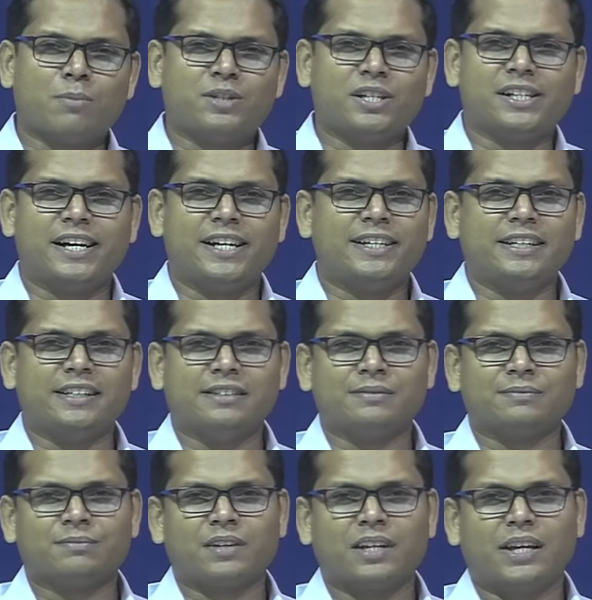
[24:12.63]
is a great deal.
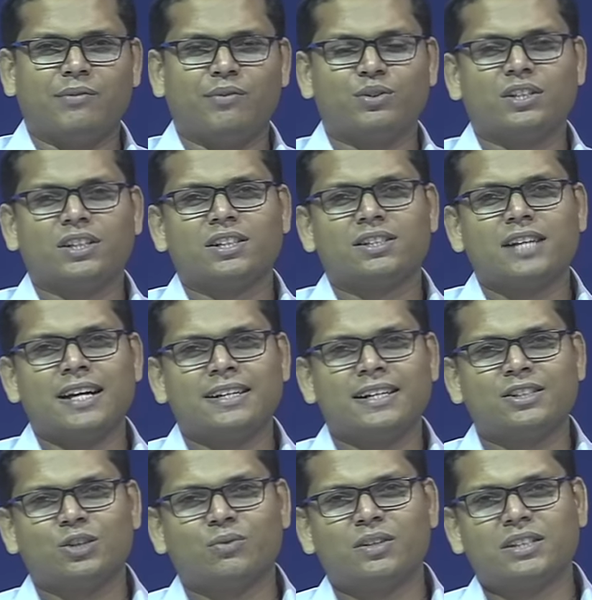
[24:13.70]
If you see the sentence, you will